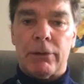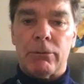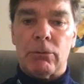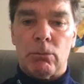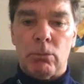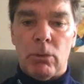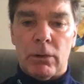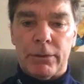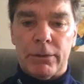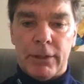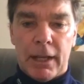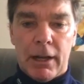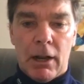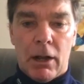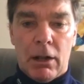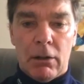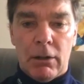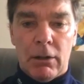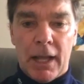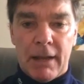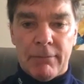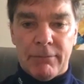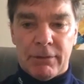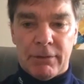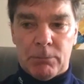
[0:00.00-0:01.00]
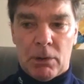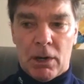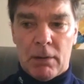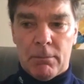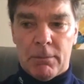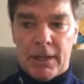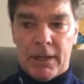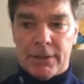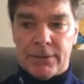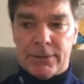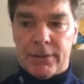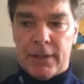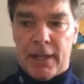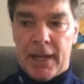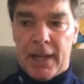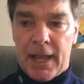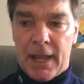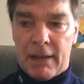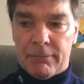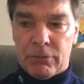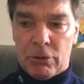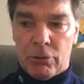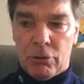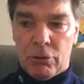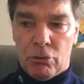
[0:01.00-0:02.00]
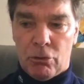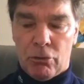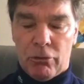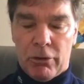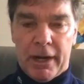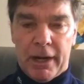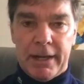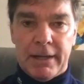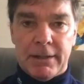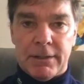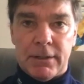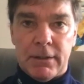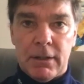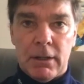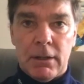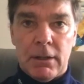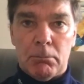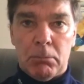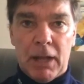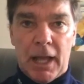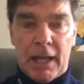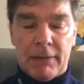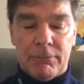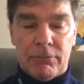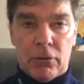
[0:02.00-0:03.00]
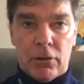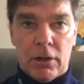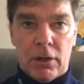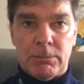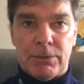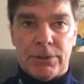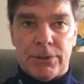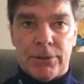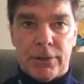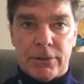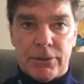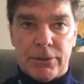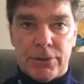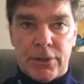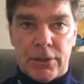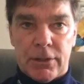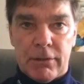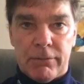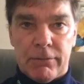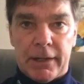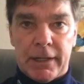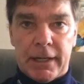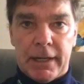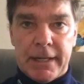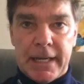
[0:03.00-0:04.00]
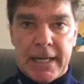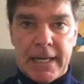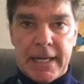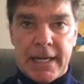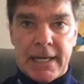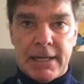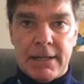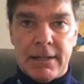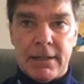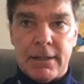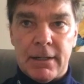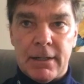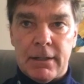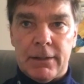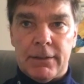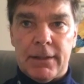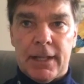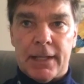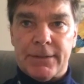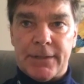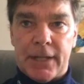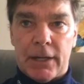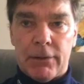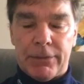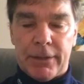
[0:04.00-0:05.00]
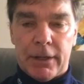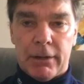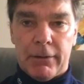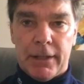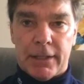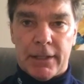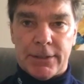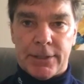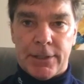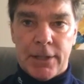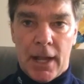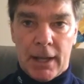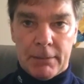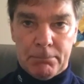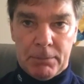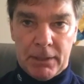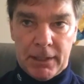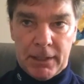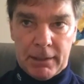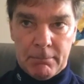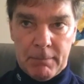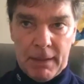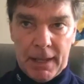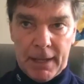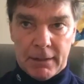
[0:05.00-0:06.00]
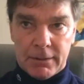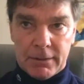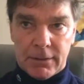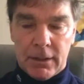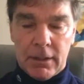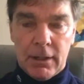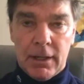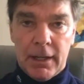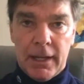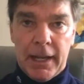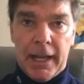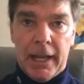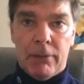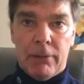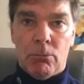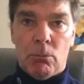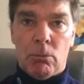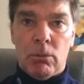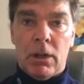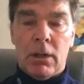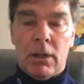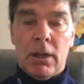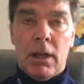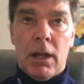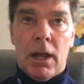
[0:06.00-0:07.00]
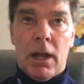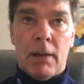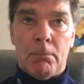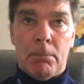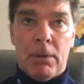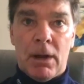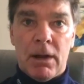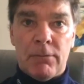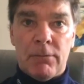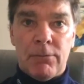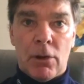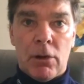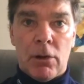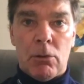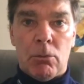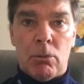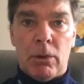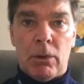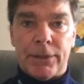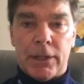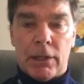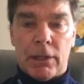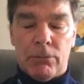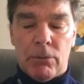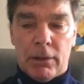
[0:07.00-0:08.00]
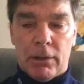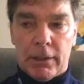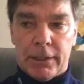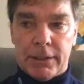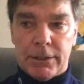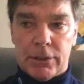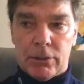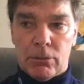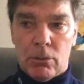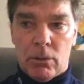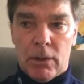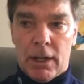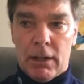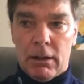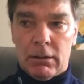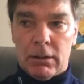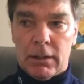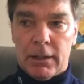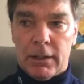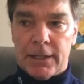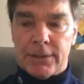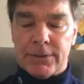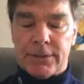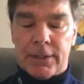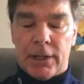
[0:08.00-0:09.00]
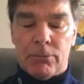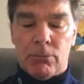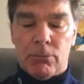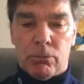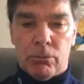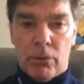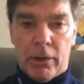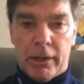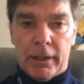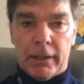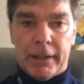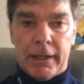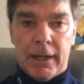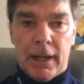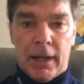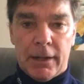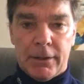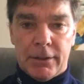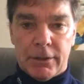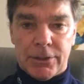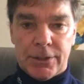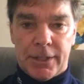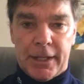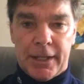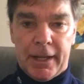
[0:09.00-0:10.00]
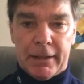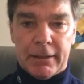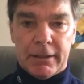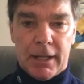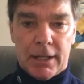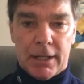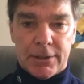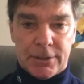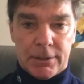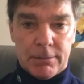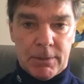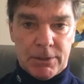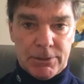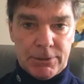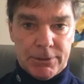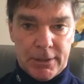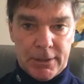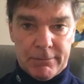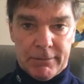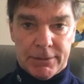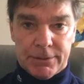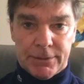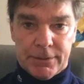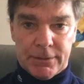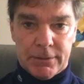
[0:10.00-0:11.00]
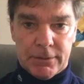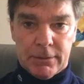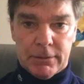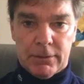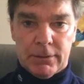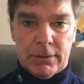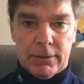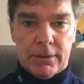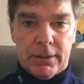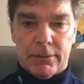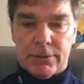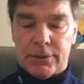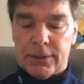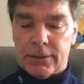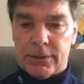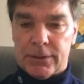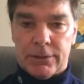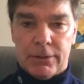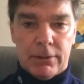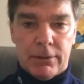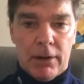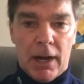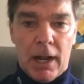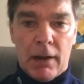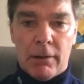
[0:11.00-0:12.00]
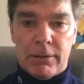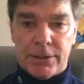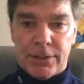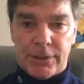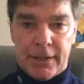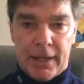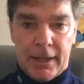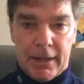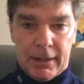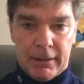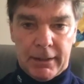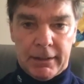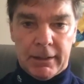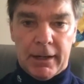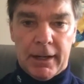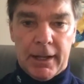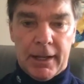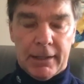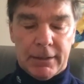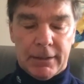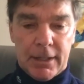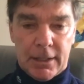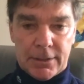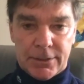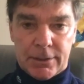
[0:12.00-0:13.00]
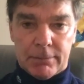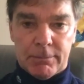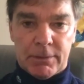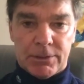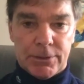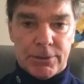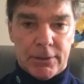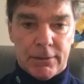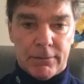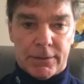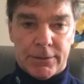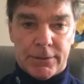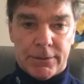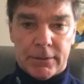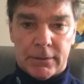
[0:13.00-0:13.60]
What they all have in problem is they have great platforms. They're serving a need that's out there that's not being met. And above all, what they really do well is they really understand customer service. They're outstanding at customer service.